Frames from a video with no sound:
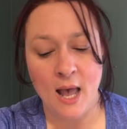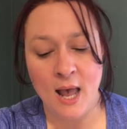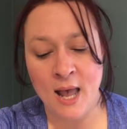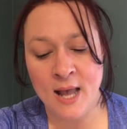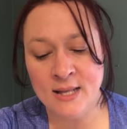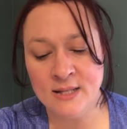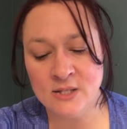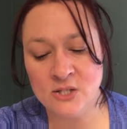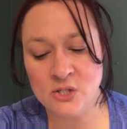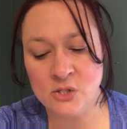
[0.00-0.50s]

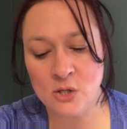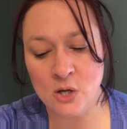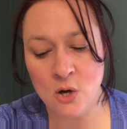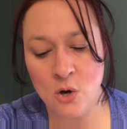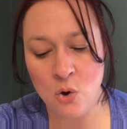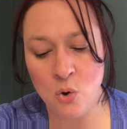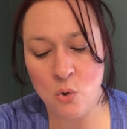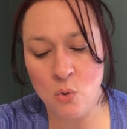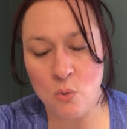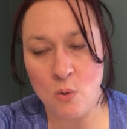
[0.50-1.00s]
And
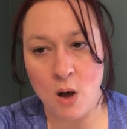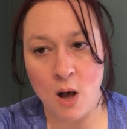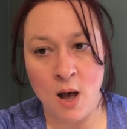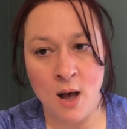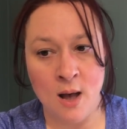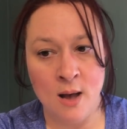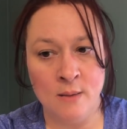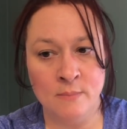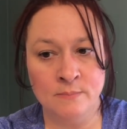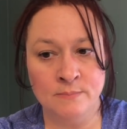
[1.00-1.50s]
so
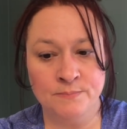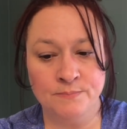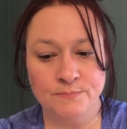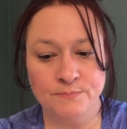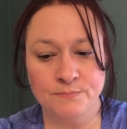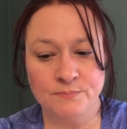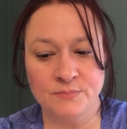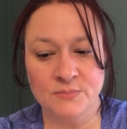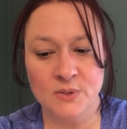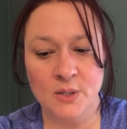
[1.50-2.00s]
um,
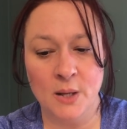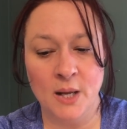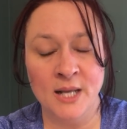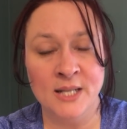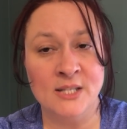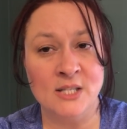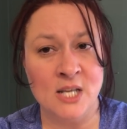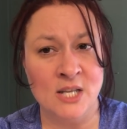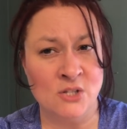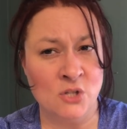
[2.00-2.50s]

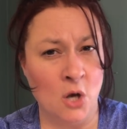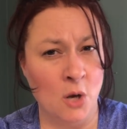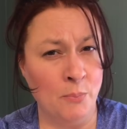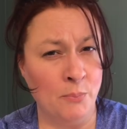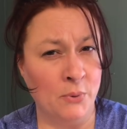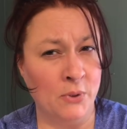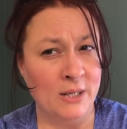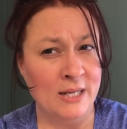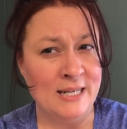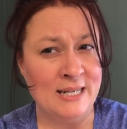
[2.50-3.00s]
it, it's all
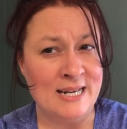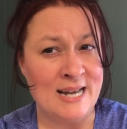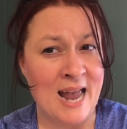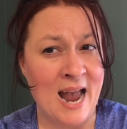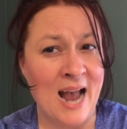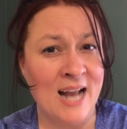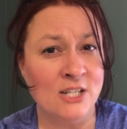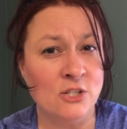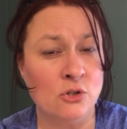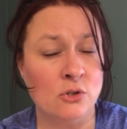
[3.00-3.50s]
pretty
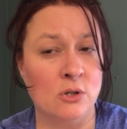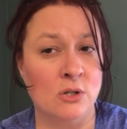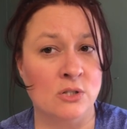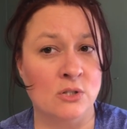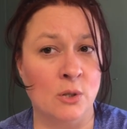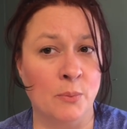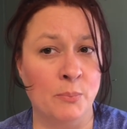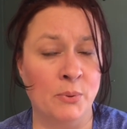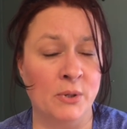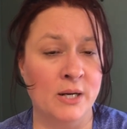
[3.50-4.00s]
natural.
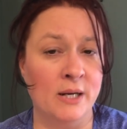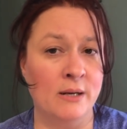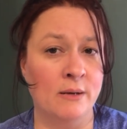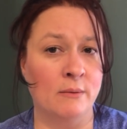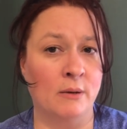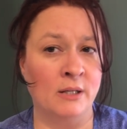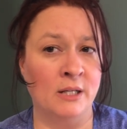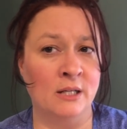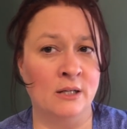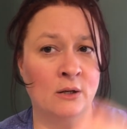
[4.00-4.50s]
It's all pretty,
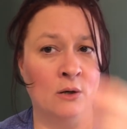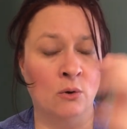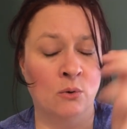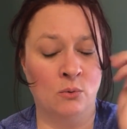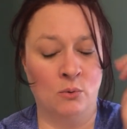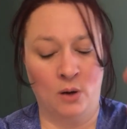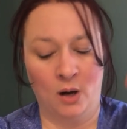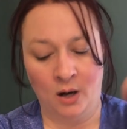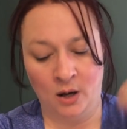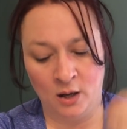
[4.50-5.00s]
you
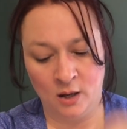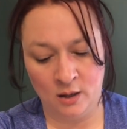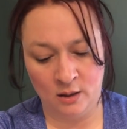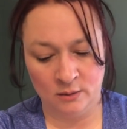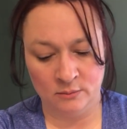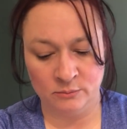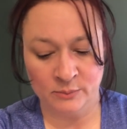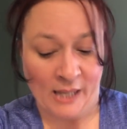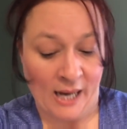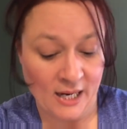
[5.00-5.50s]
know,
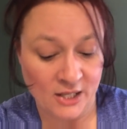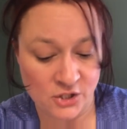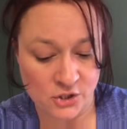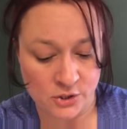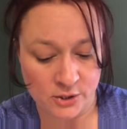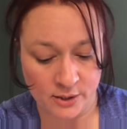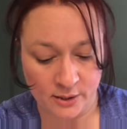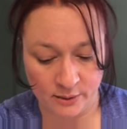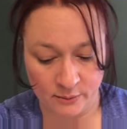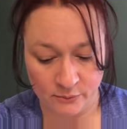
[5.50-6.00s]
uh,
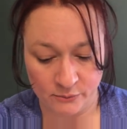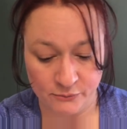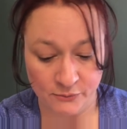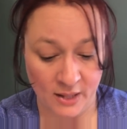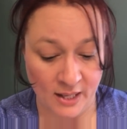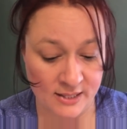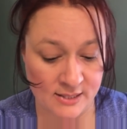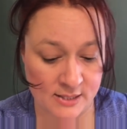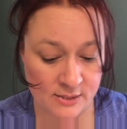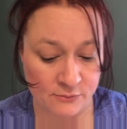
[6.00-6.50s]
reactionary,
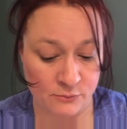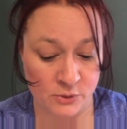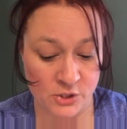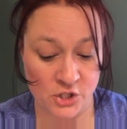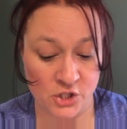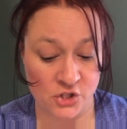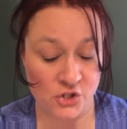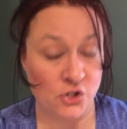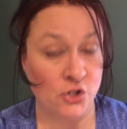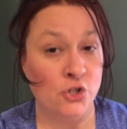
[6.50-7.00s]
reflexive. We
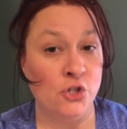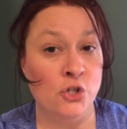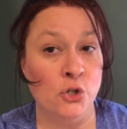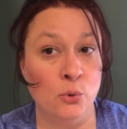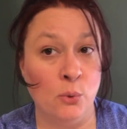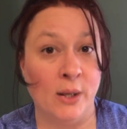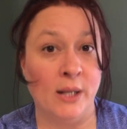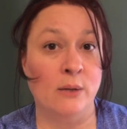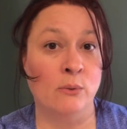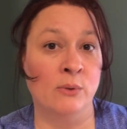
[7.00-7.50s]
just
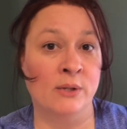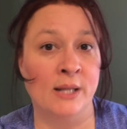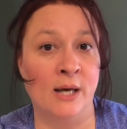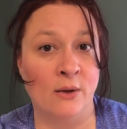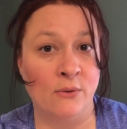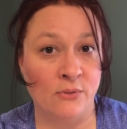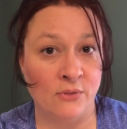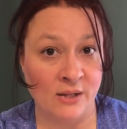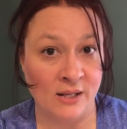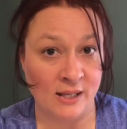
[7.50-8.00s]
do it
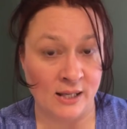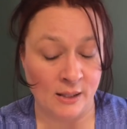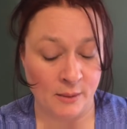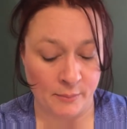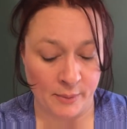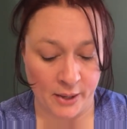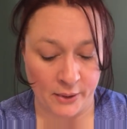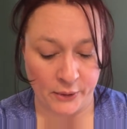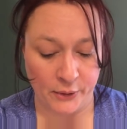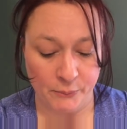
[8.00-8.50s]
without thinking
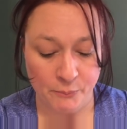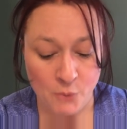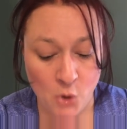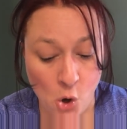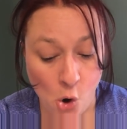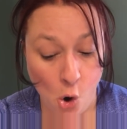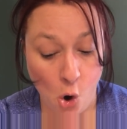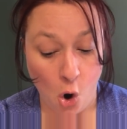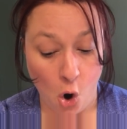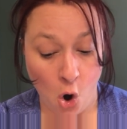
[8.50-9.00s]
about it.
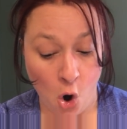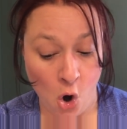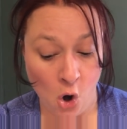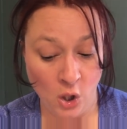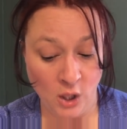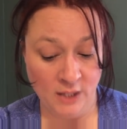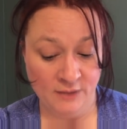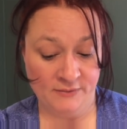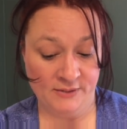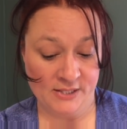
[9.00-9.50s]

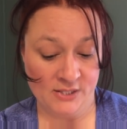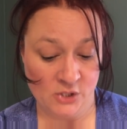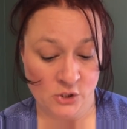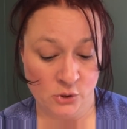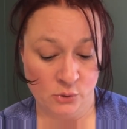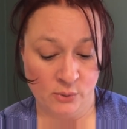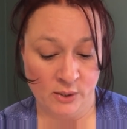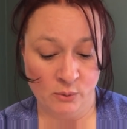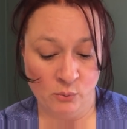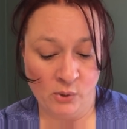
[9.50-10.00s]
All of us
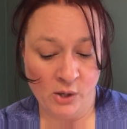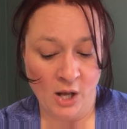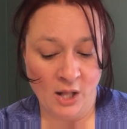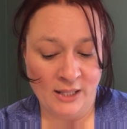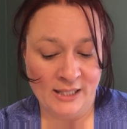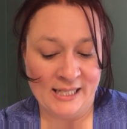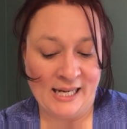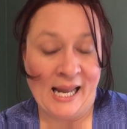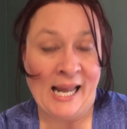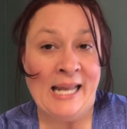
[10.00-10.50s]
do it. We
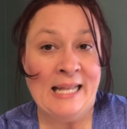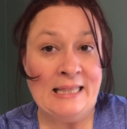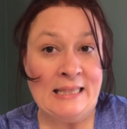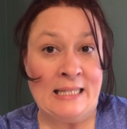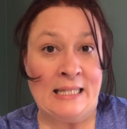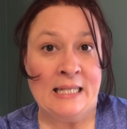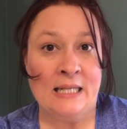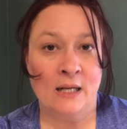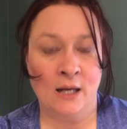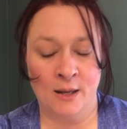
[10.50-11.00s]
all
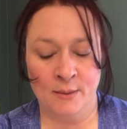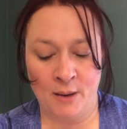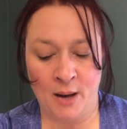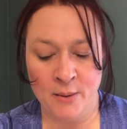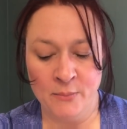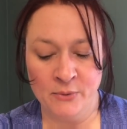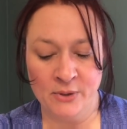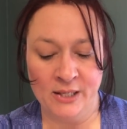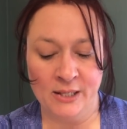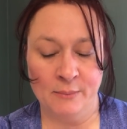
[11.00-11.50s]
innately, I,
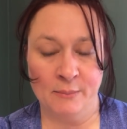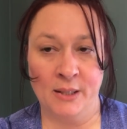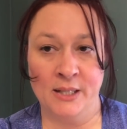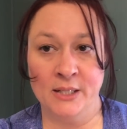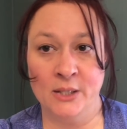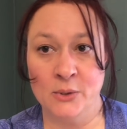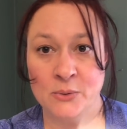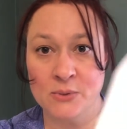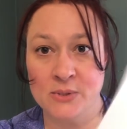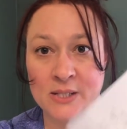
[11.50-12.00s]
I'm reading my
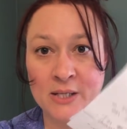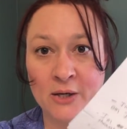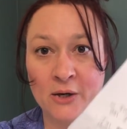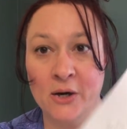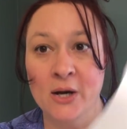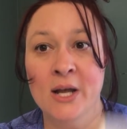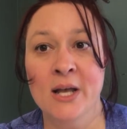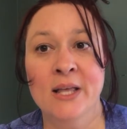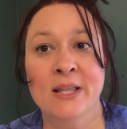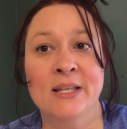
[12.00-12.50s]
notes
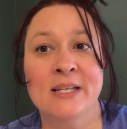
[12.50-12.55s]
here.